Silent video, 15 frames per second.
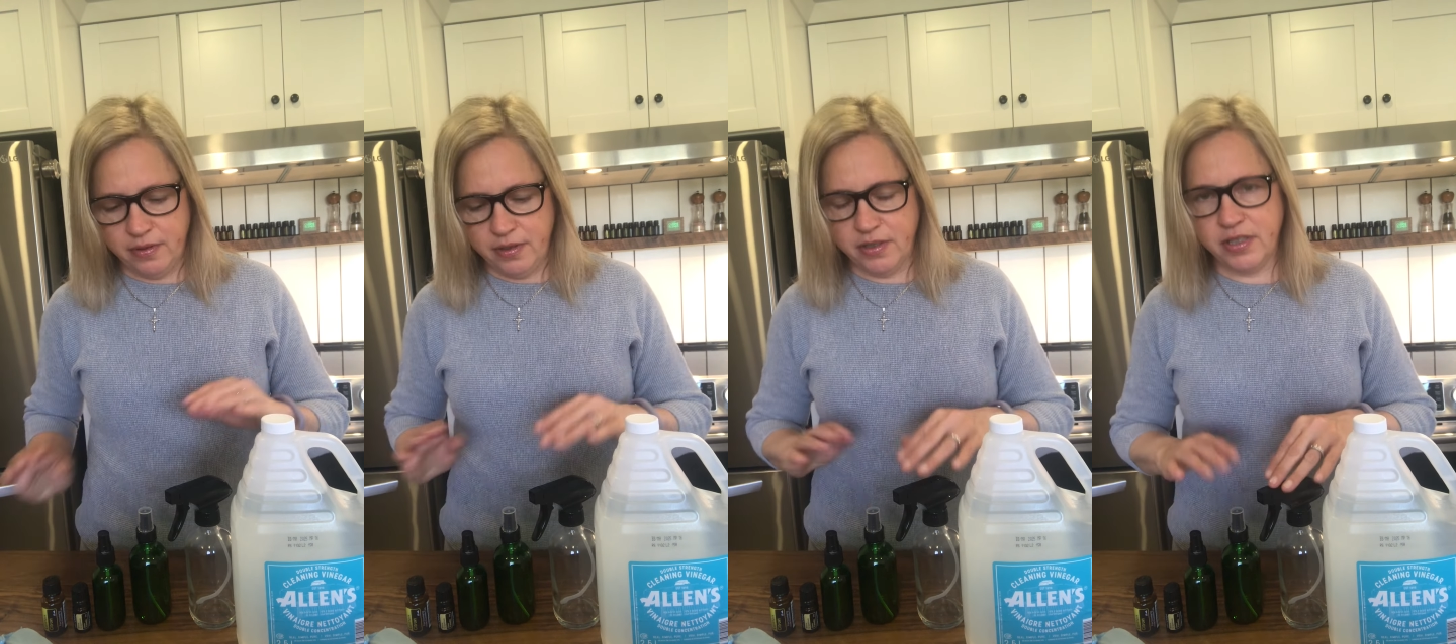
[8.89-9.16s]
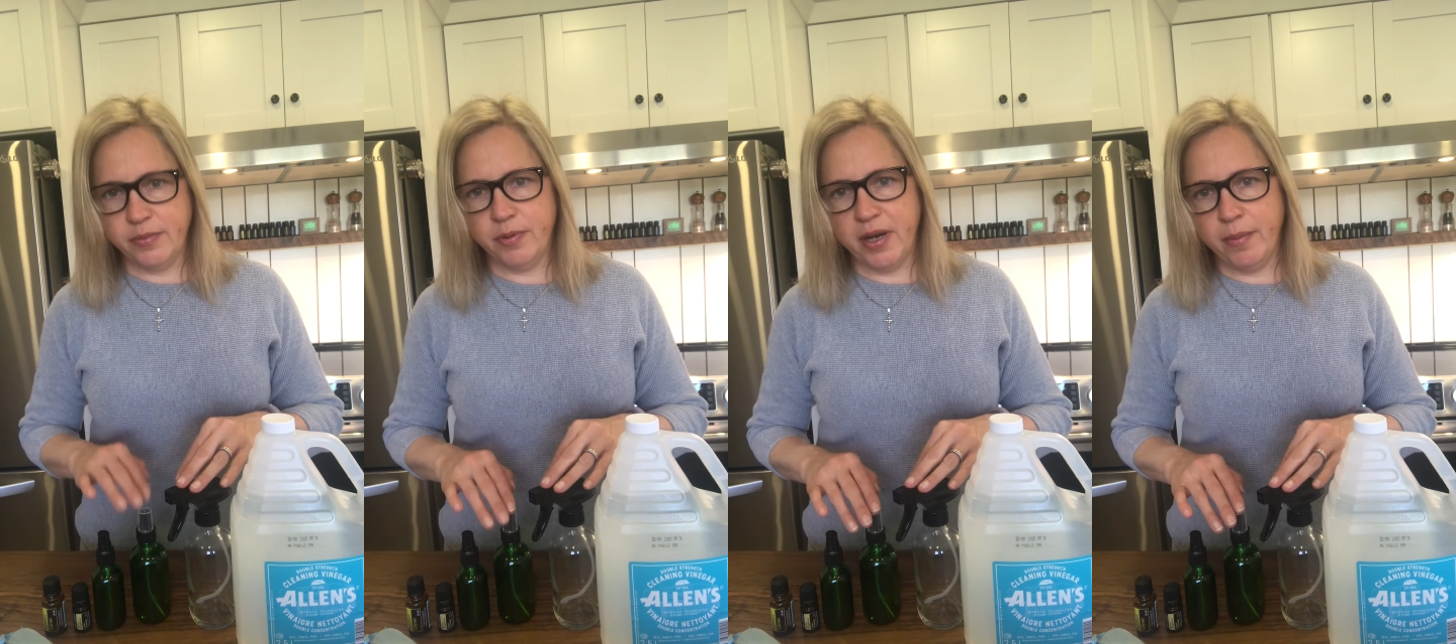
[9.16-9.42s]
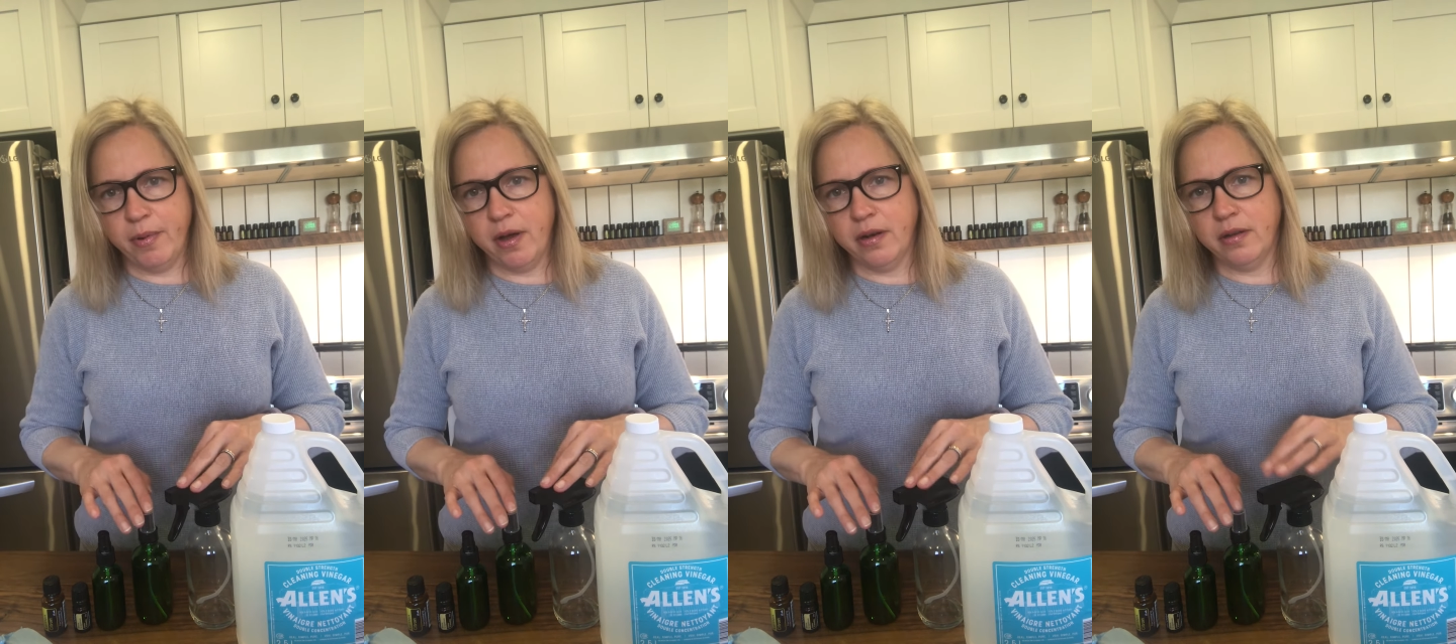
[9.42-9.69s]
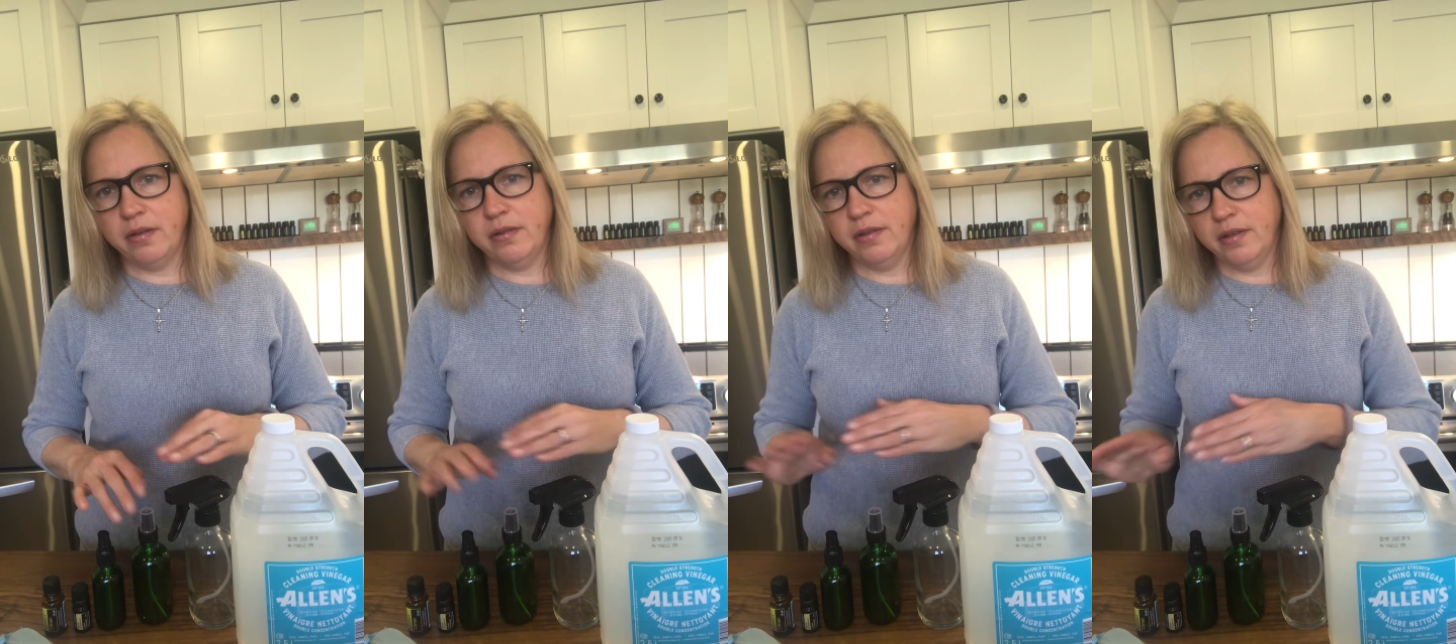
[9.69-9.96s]
your spray
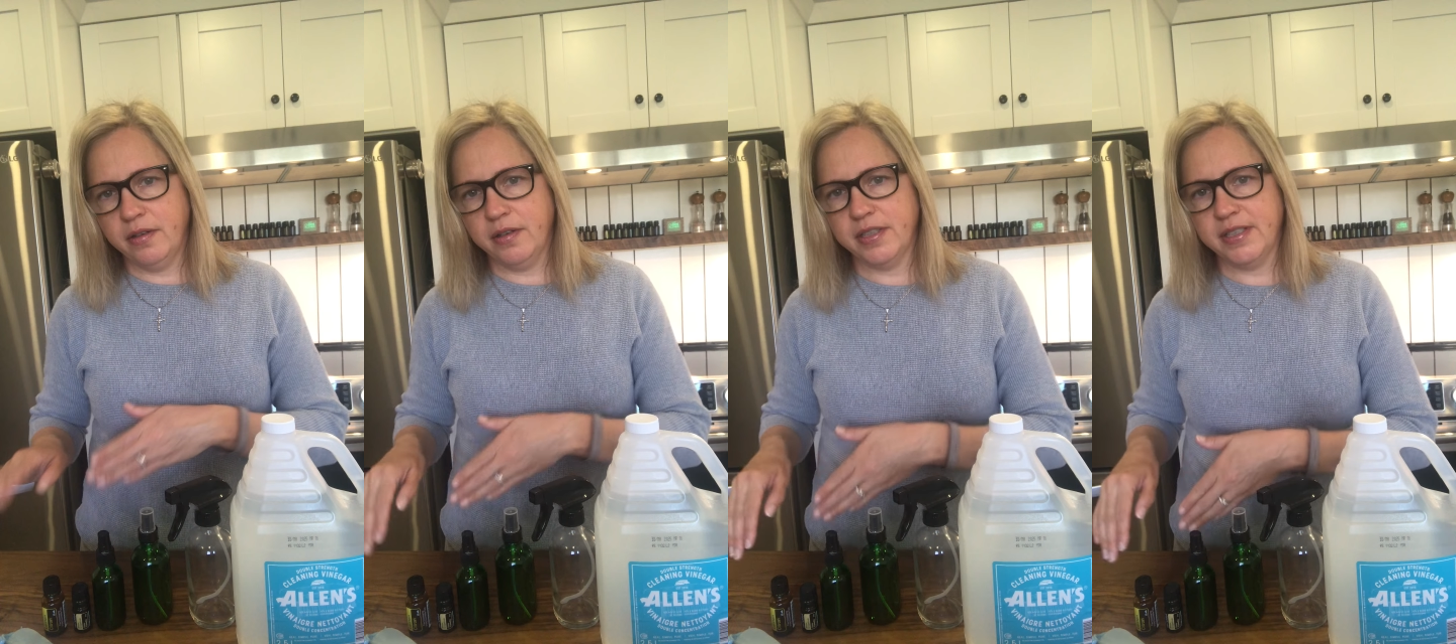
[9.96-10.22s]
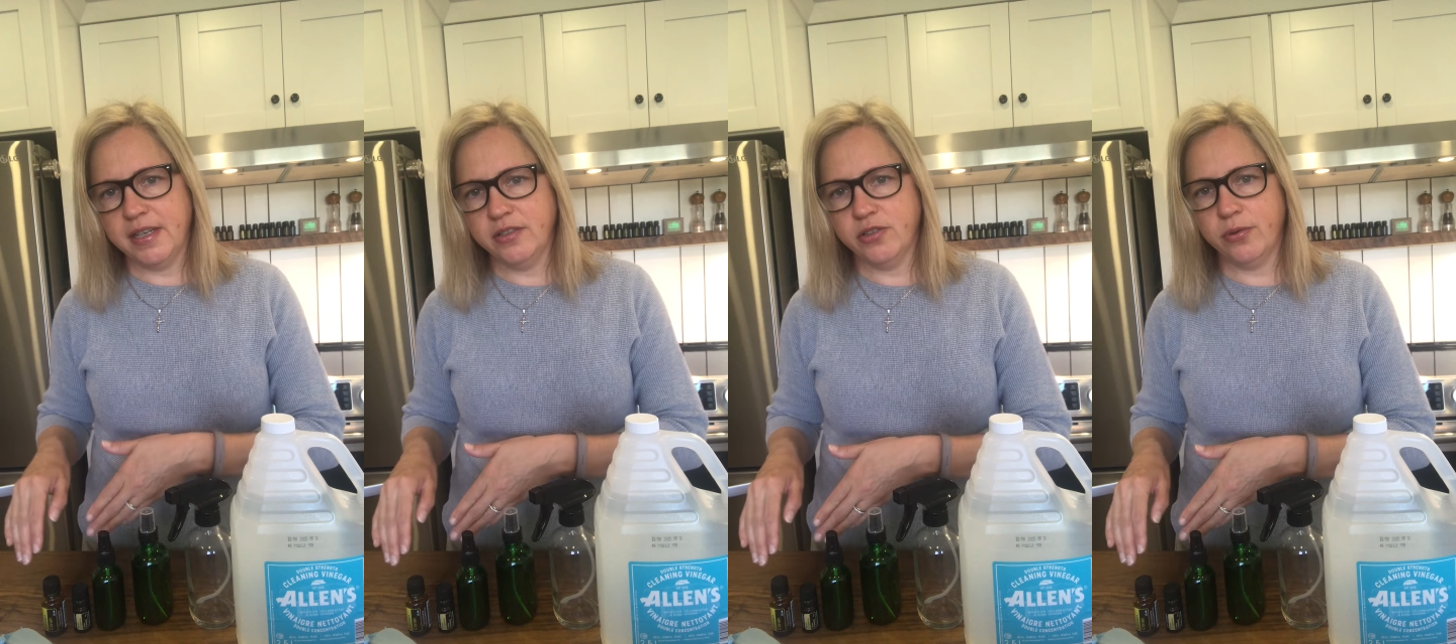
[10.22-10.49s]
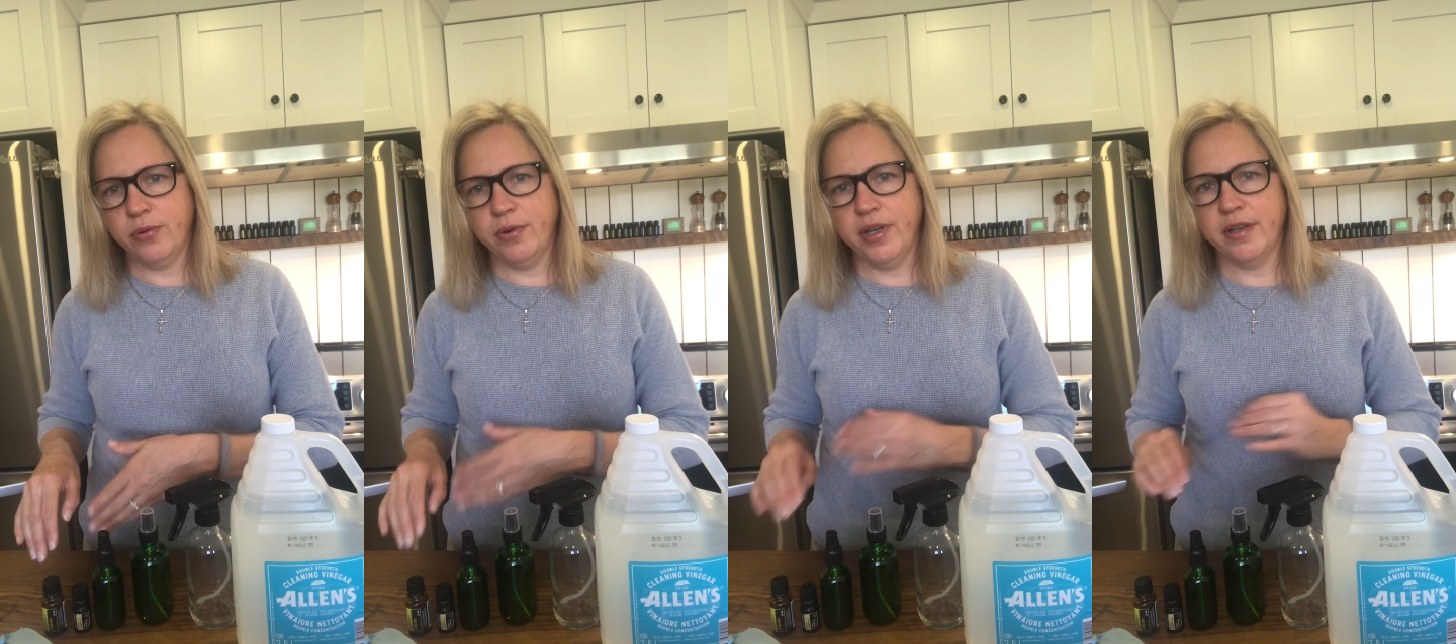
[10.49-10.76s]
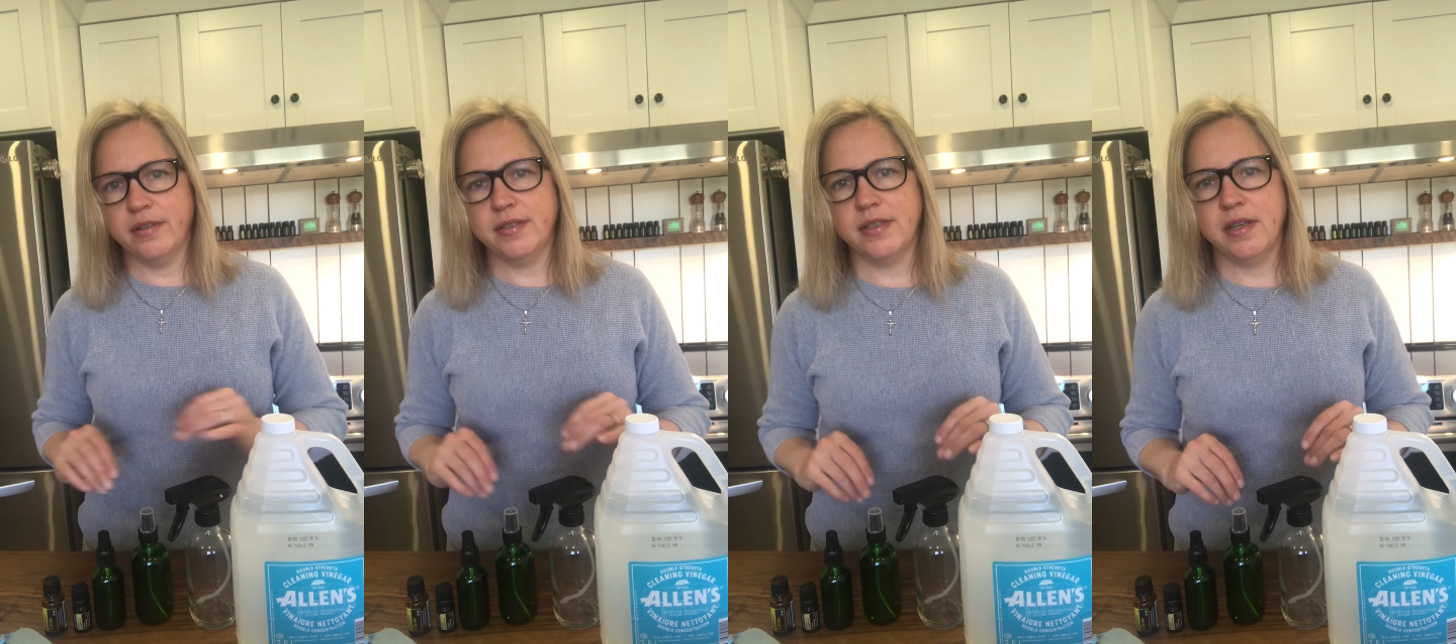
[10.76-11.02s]
bottle, your essential
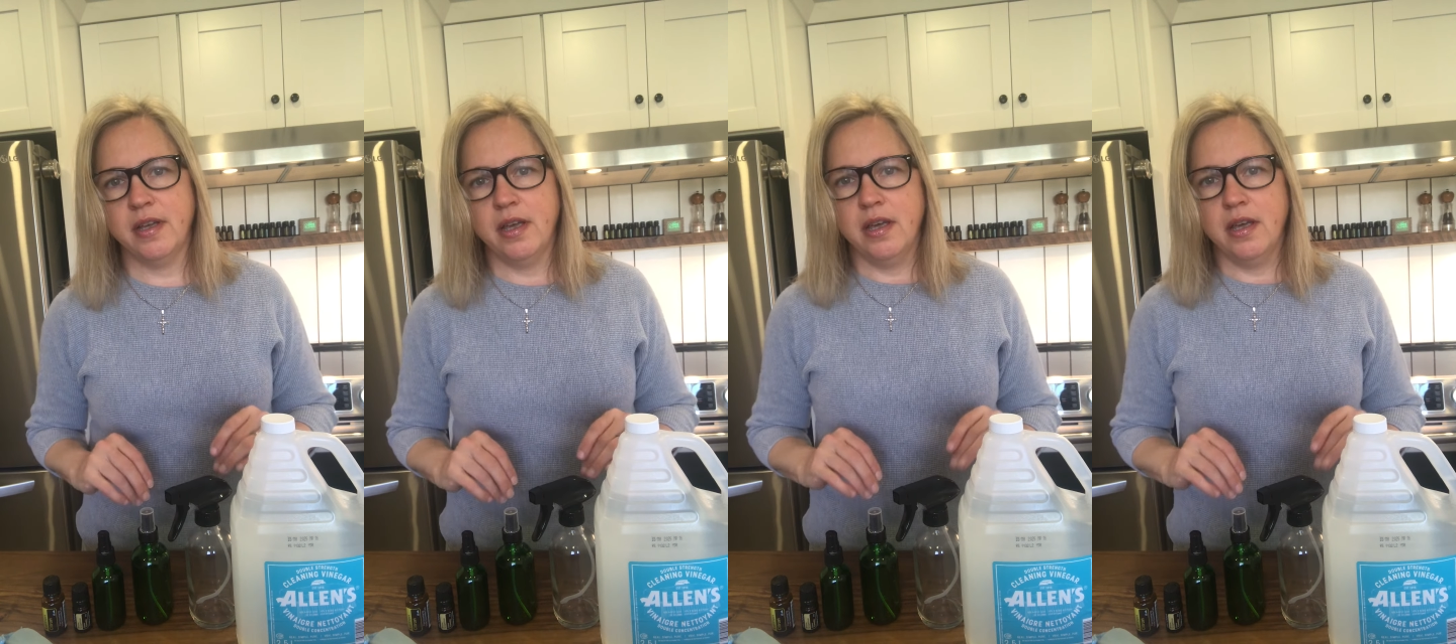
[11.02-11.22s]
oils.